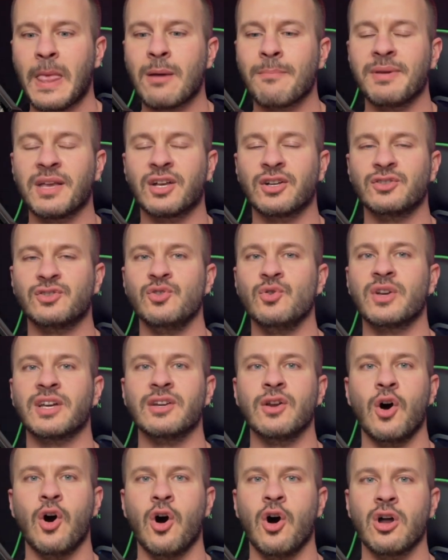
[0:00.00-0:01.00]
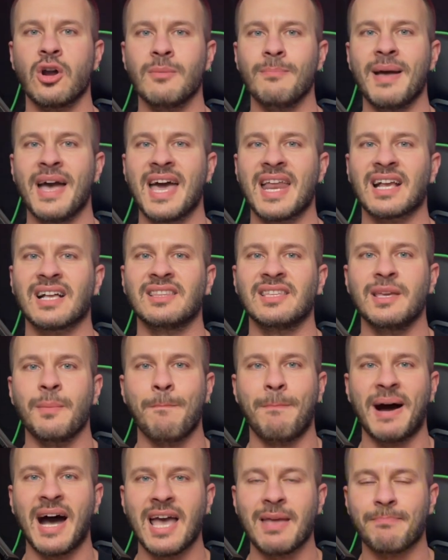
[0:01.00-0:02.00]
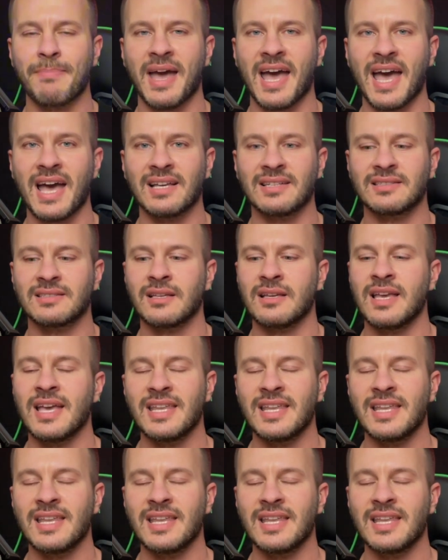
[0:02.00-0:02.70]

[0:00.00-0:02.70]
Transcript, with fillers: because you can automatically bypass